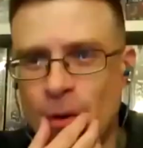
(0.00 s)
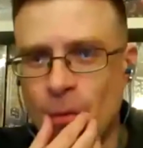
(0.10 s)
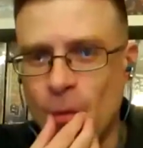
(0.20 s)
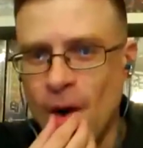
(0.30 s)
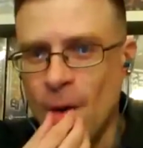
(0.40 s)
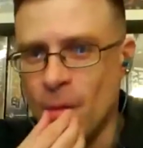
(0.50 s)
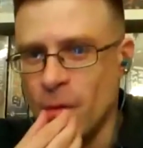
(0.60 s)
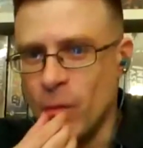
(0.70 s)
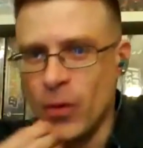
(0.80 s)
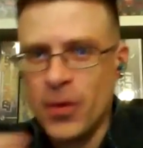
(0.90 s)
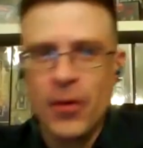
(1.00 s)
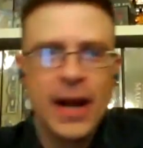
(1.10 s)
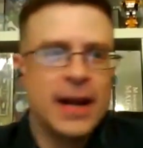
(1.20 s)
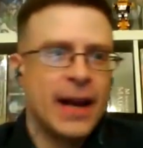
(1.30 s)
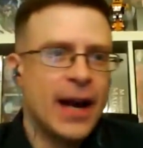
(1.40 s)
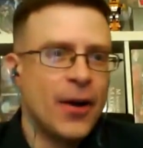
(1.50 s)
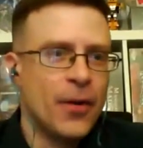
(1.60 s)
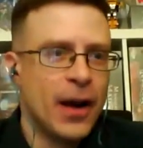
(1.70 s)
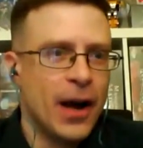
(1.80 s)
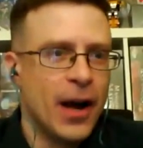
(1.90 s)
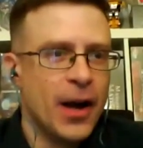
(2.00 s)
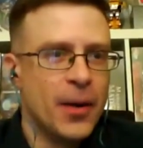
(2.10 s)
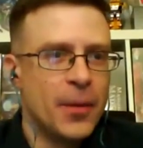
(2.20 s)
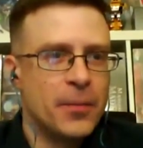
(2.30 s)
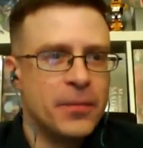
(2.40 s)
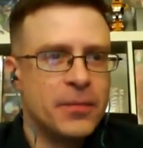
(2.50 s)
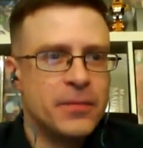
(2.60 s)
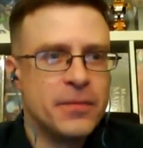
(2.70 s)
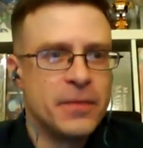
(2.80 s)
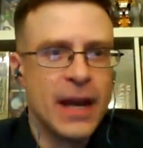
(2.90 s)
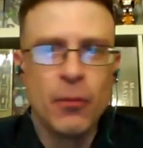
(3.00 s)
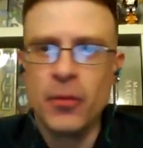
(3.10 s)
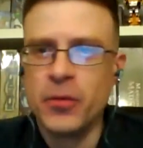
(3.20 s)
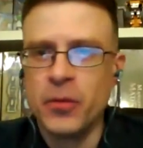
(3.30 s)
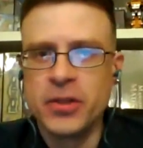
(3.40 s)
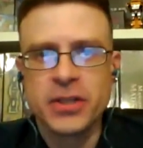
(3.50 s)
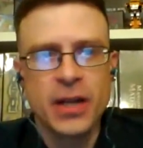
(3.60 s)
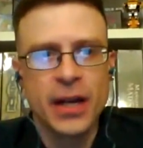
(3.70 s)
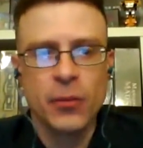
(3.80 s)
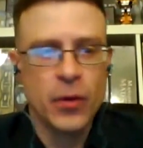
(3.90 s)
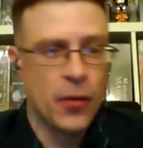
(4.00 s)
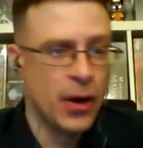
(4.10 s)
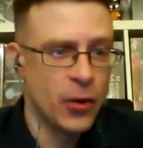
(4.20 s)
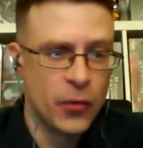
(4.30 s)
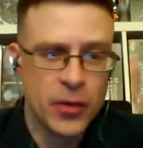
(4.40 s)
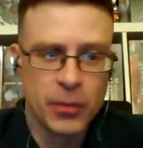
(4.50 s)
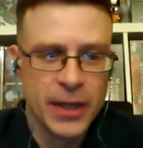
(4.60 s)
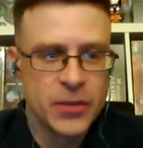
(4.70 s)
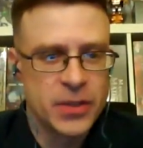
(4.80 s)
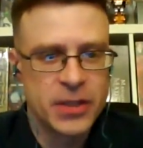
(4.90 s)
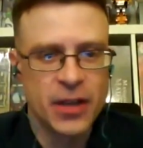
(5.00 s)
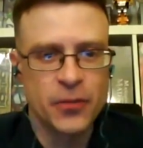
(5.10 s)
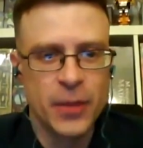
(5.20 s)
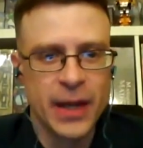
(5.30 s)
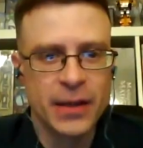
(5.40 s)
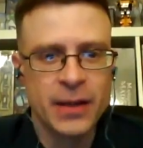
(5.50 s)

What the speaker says: we're on with Reuben right now. Yeah, we were just talking. We were all over the place with stuff, man.